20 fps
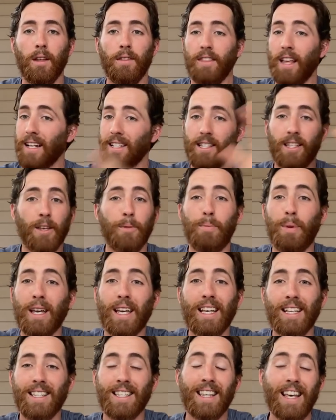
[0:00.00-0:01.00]
That's the
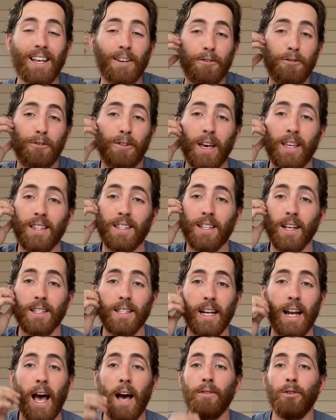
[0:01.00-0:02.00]
biggest thing. Faith
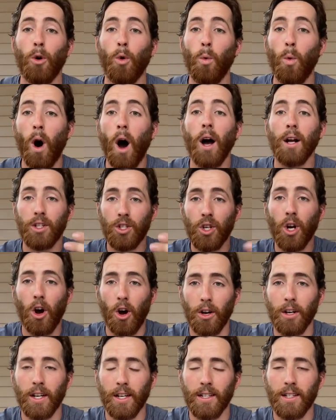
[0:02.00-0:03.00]
doesn't have a watch
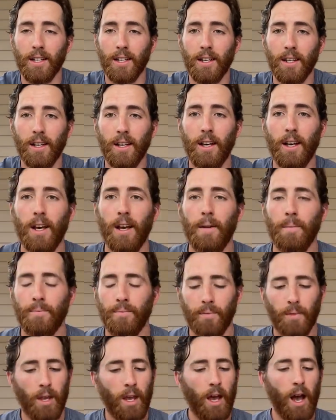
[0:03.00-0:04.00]
on it.
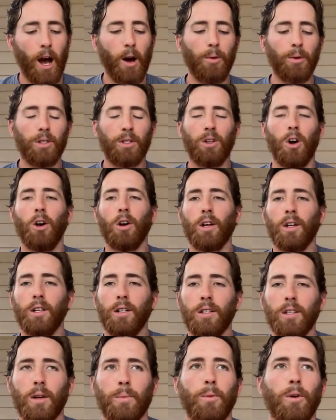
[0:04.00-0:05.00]
I was talking to
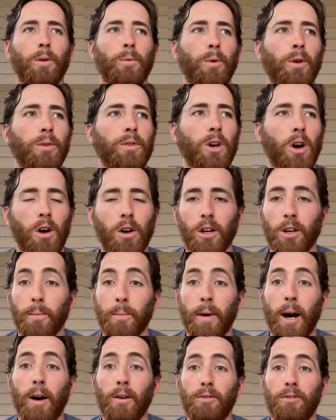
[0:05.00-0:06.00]
someone and we were talking
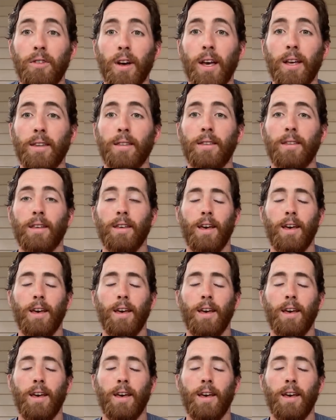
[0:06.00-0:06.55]
about faith.